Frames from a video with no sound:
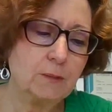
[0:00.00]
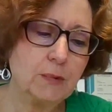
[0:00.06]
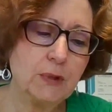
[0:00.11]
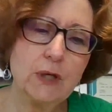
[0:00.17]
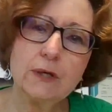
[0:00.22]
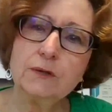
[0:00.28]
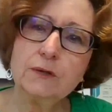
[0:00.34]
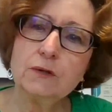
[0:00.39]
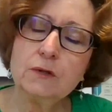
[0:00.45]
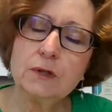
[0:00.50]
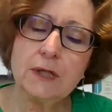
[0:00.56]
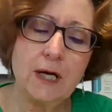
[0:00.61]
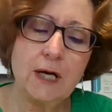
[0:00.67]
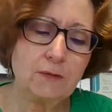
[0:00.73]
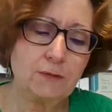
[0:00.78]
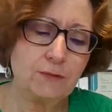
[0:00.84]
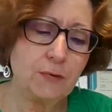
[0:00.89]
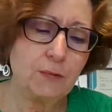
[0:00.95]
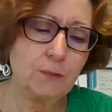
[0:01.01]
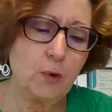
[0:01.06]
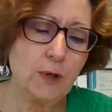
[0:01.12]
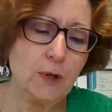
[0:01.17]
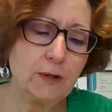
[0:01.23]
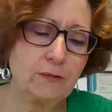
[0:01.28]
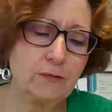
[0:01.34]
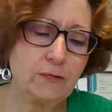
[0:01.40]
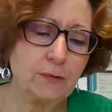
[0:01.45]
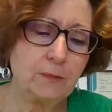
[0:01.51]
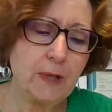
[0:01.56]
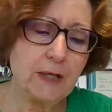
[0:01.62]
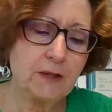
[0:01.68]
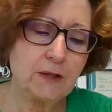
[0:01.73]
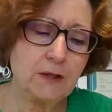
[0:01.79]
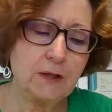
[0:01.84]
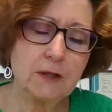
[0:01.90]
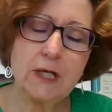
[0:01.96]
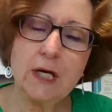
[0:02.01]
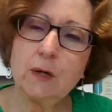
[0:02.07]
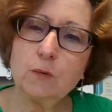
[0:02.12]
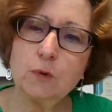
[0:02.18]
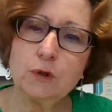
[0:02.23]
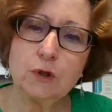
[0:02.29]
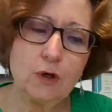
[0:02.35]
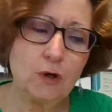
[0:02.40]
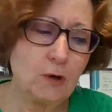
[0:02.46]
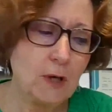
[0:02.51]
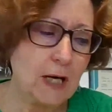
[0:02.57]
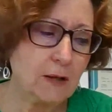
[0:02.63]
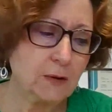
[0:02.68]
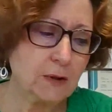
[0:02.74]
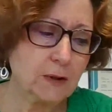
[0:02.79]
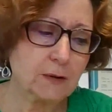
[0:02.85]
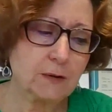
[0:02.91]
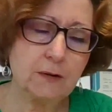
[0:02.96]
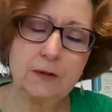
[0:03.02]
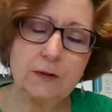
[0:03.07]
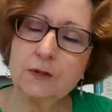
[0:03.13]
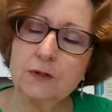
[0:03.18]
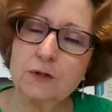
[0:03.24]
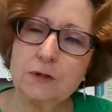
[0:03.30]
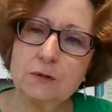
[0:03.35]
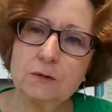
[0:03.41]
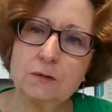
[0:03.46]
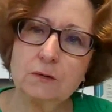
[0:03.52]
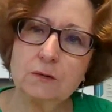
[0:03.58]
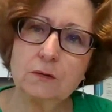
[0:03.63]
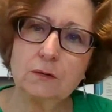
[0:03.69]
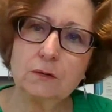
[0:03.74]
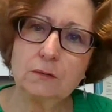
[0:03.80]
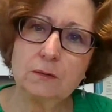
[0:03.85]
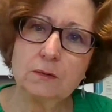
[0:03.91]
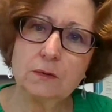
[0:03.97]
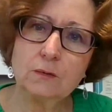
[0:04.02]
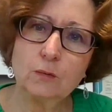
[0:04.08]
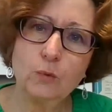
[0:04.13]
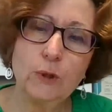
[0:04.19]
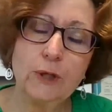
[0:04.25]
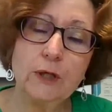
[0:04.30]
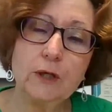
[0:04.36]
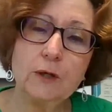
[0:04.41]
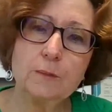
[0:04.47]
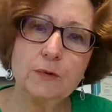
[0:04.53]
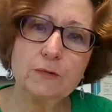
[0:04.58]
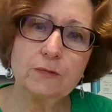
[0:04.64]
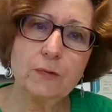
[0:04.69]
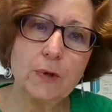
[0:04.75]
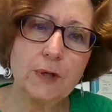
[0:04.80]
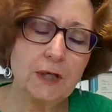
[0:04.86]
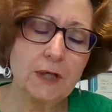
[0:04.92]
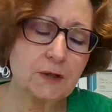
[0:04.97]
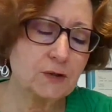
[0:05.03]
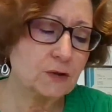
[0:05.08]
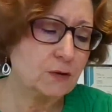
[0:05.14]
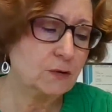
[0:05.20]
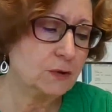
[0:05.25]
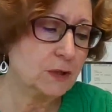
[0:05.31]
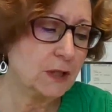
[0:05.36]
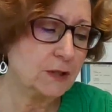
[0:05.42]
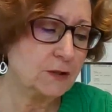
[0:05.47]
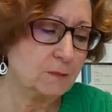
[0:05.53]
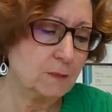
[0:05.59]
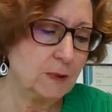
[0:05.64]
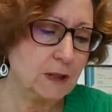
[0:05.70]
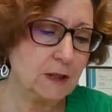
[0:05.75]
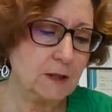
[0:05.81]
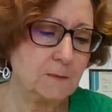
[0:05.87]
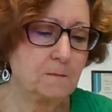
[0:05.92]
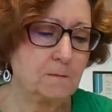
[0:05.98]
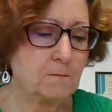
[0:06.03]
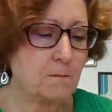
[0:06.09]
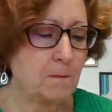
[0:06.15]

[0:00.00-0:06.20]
Be on the lookout for more information that will go out this week before next Tuesday's meeting.